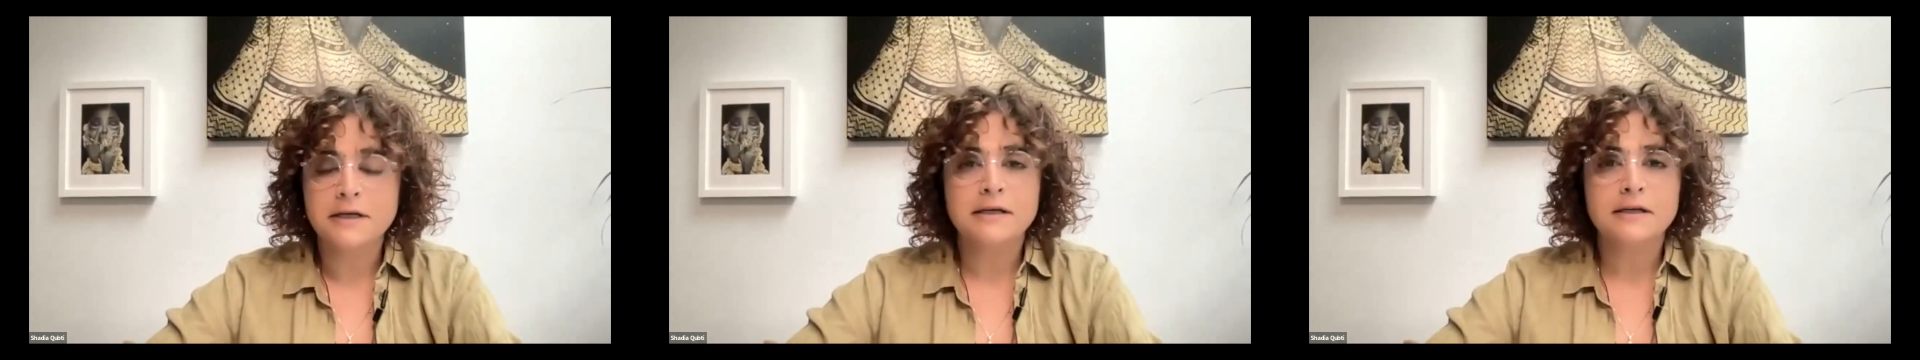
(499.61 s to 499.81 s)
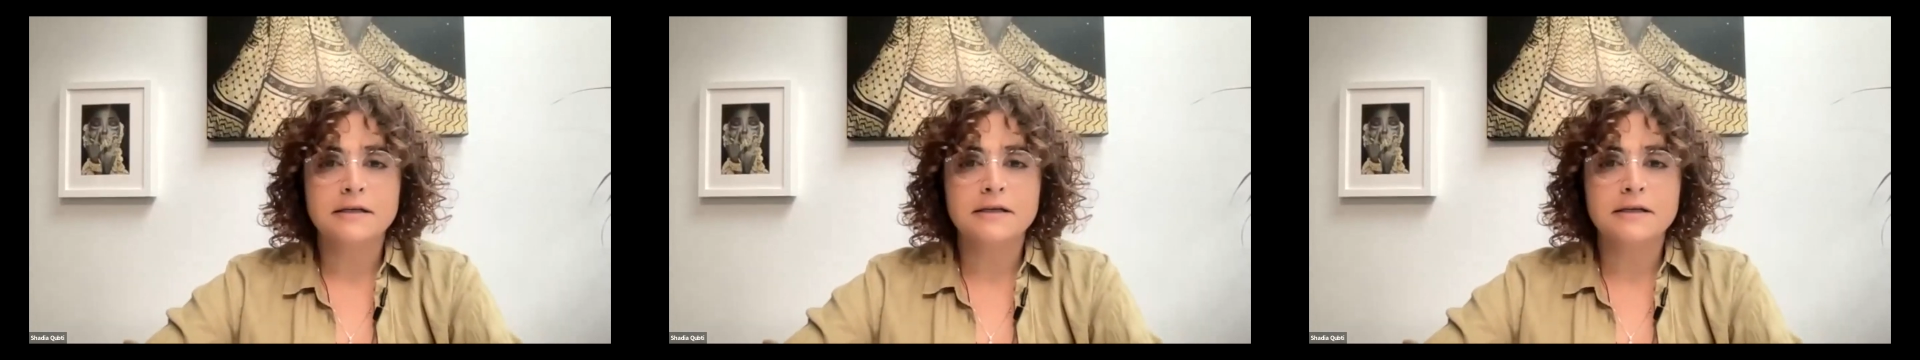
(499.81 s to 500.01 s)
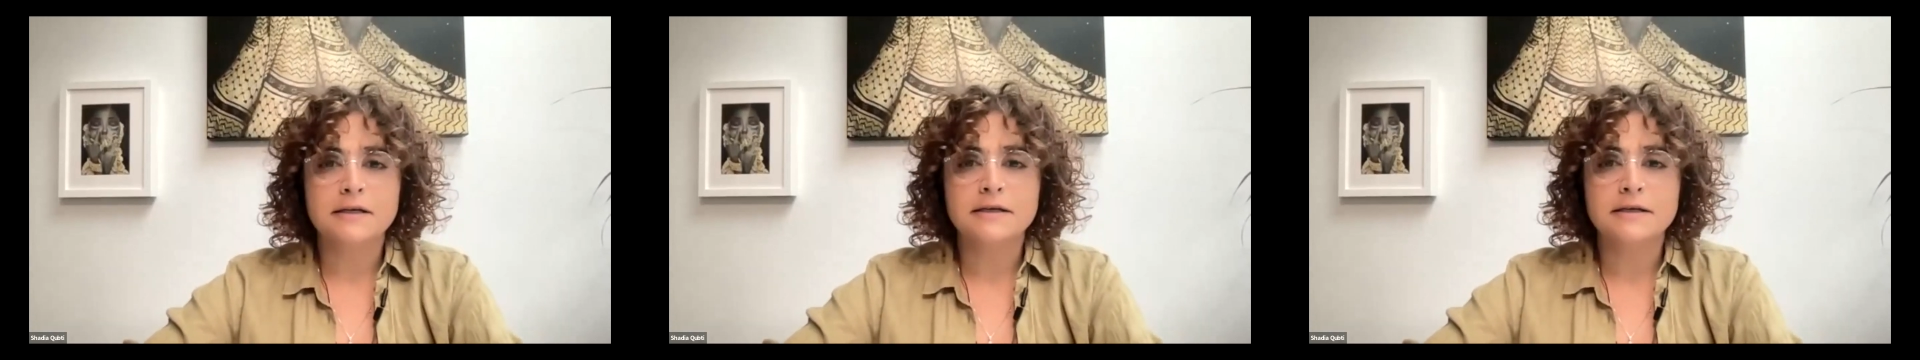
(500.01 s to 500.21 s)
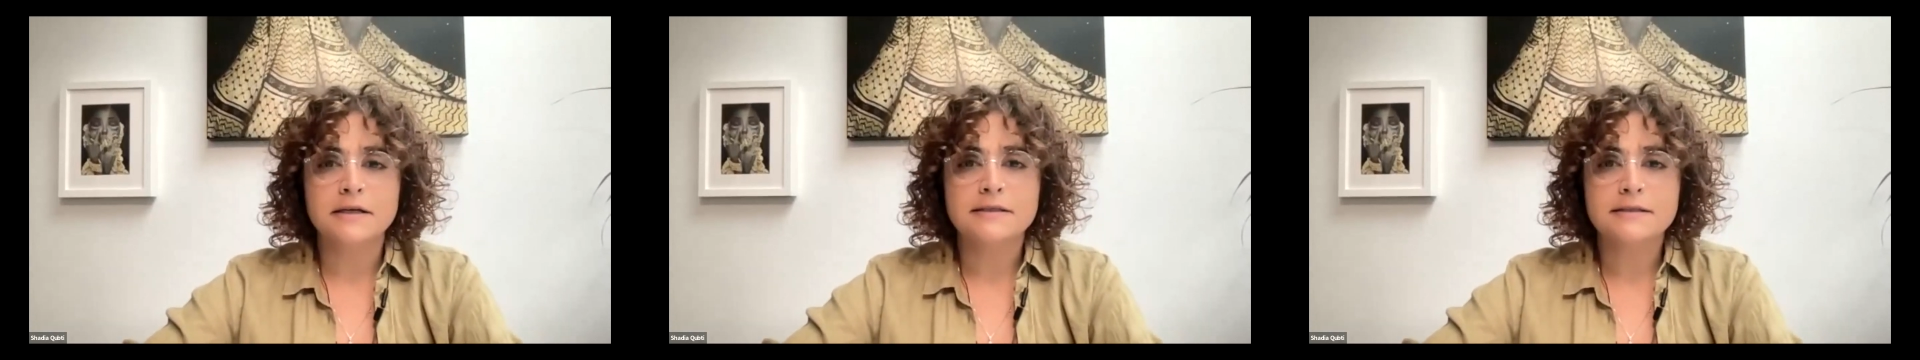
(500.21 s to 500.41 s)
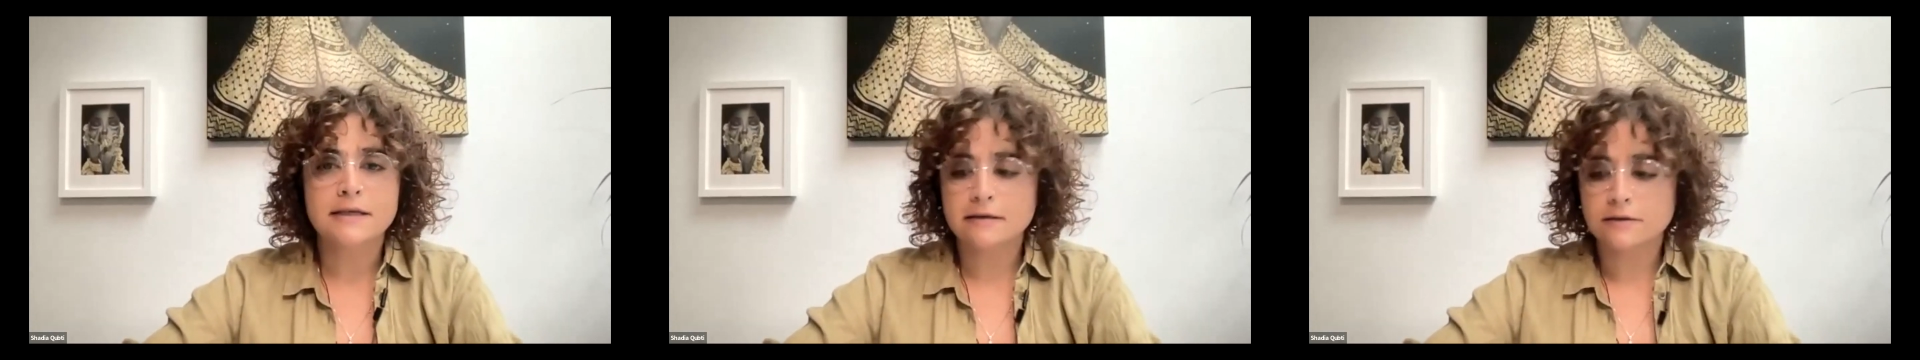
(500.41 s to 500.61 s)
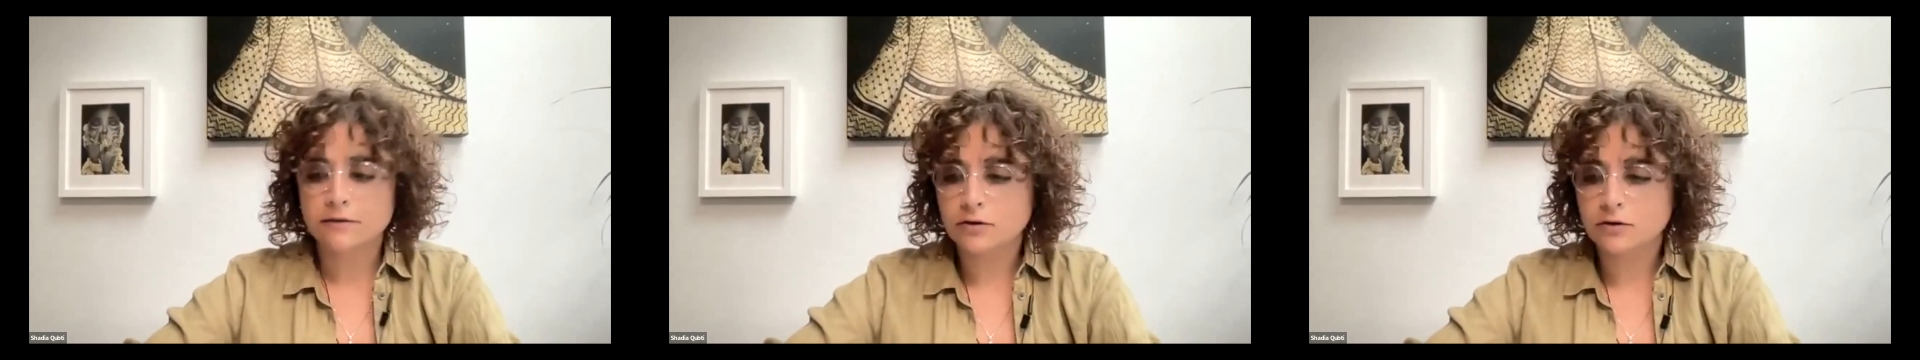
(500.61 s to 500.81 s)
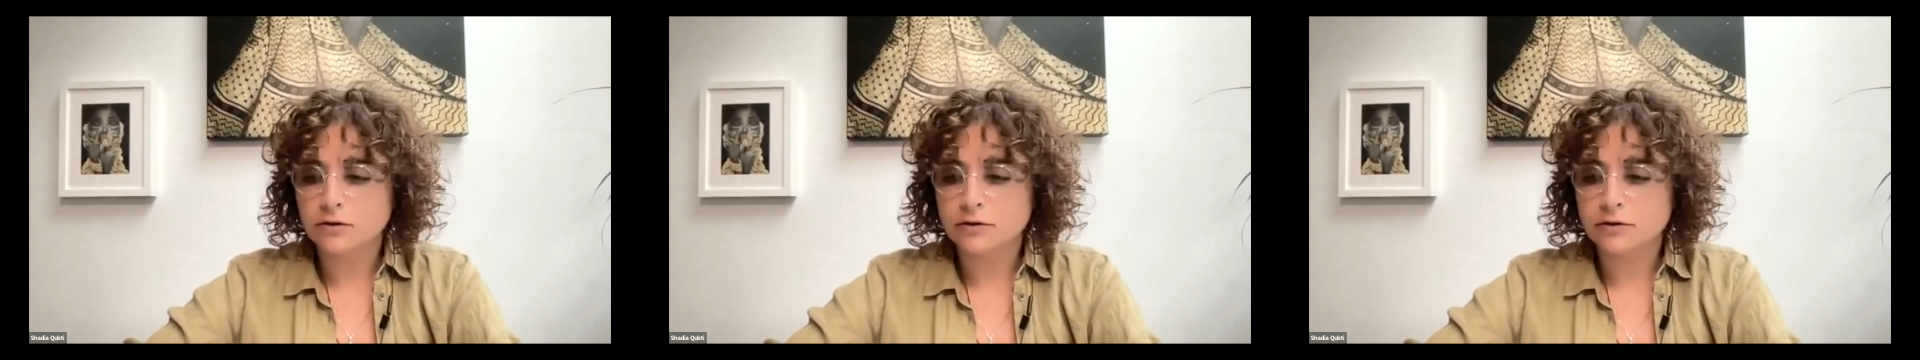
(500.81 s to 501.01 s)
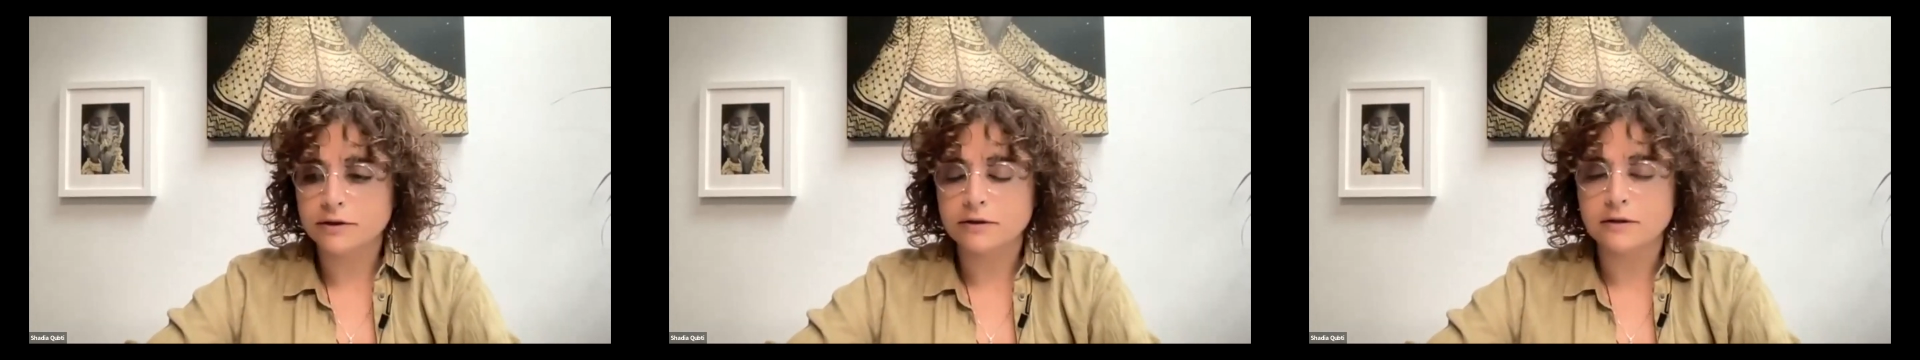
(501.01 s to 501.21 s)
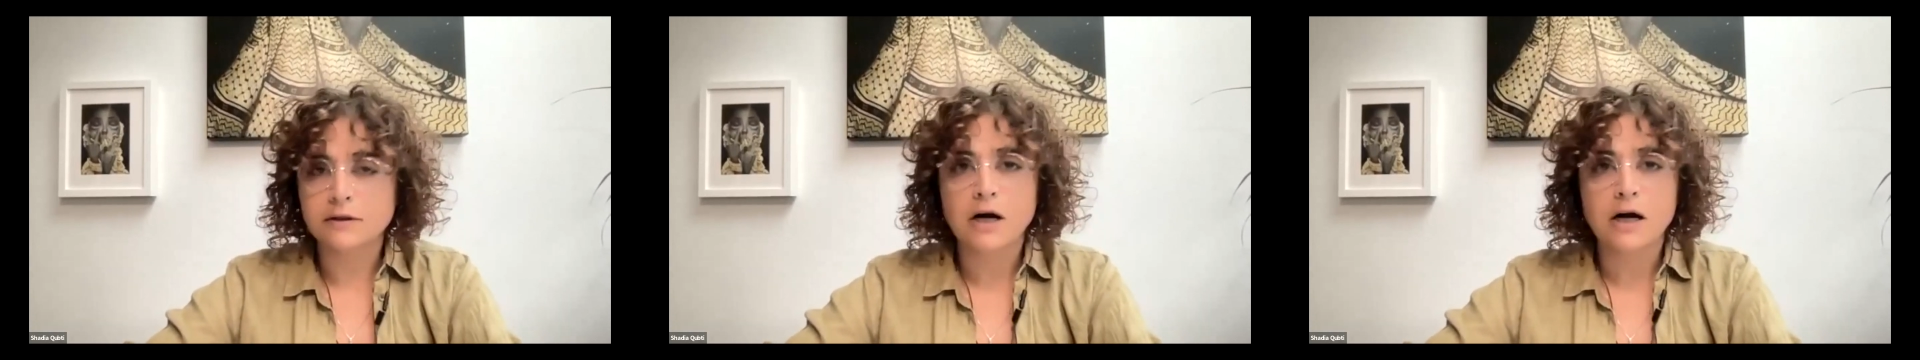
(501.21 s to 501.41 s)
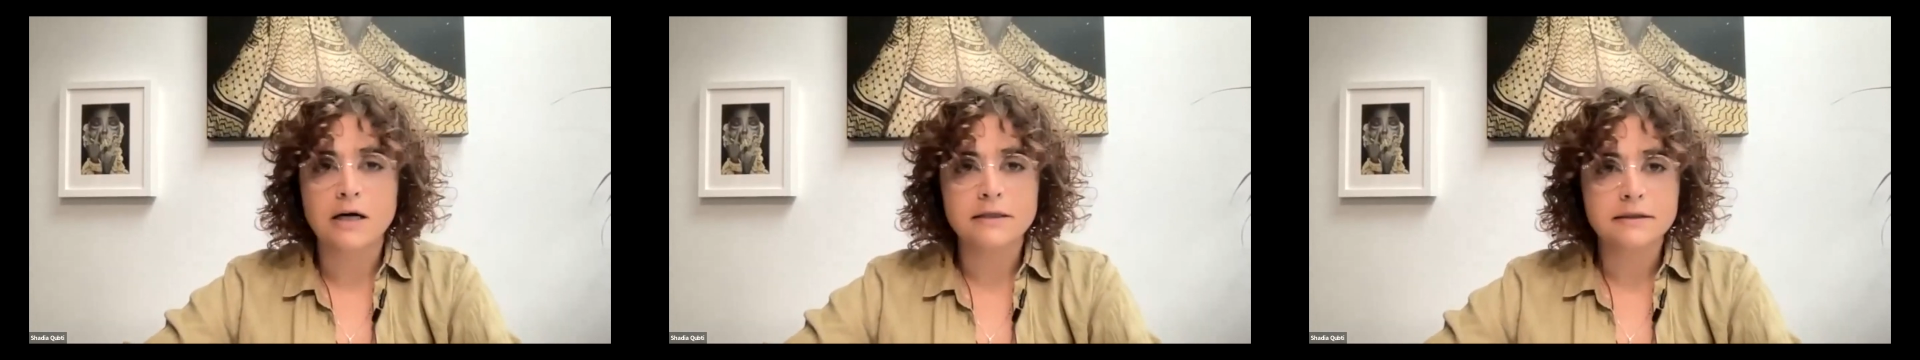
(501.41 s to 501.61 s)
in a settler colonial
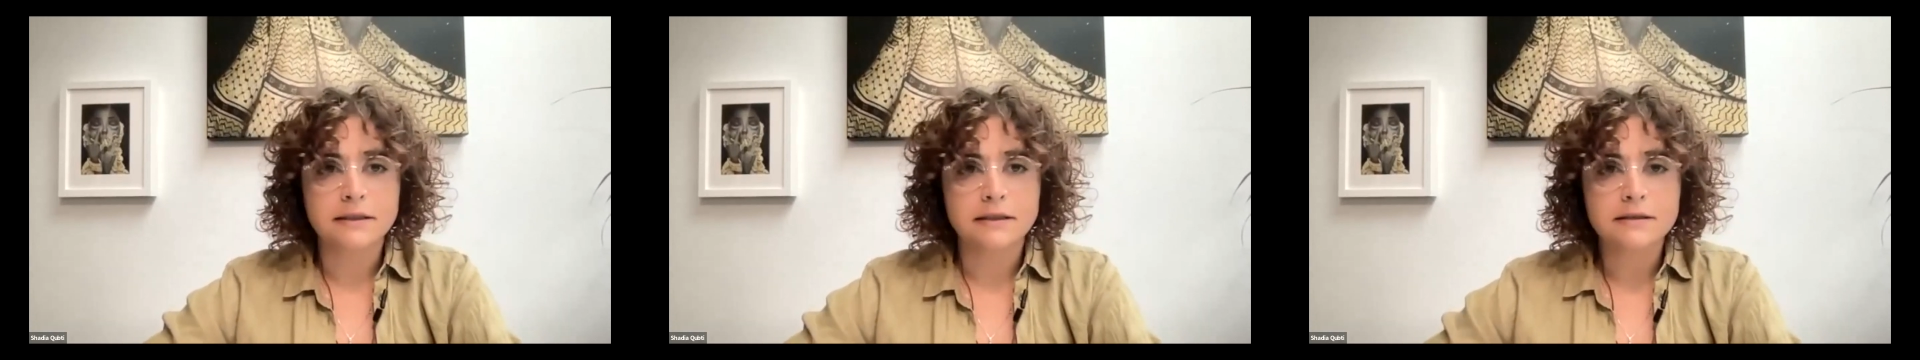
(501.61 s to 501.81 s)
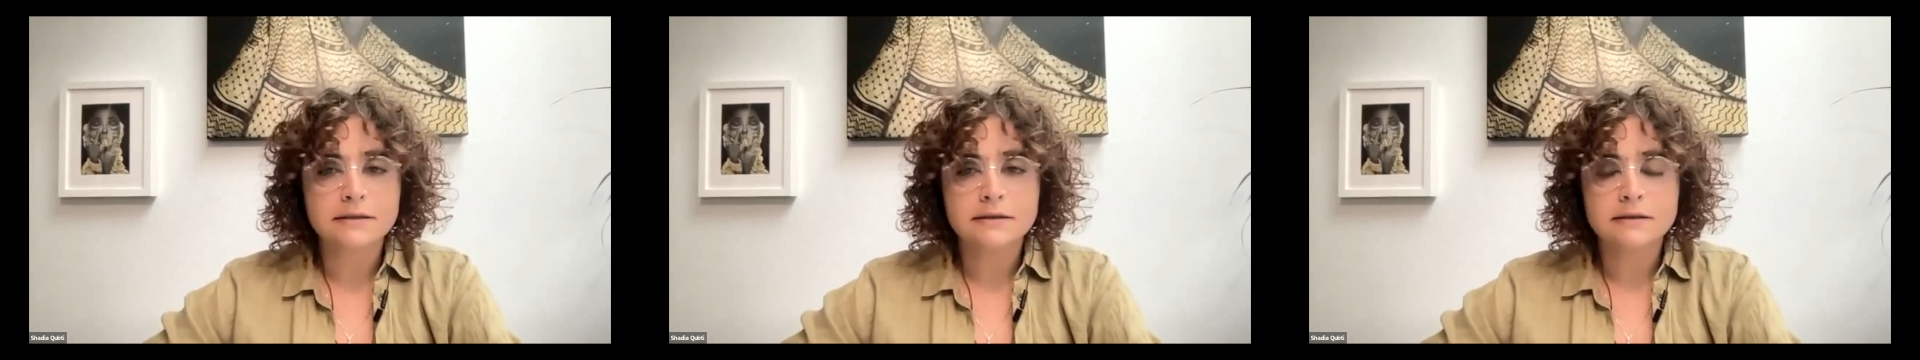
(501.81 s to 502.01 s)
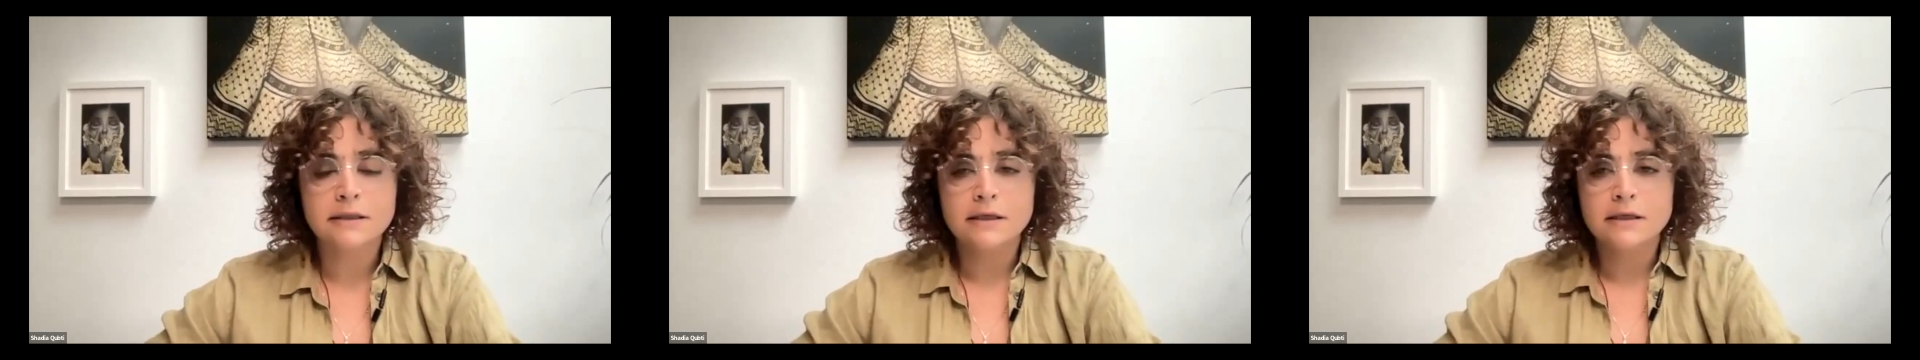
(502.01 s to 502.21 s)
context.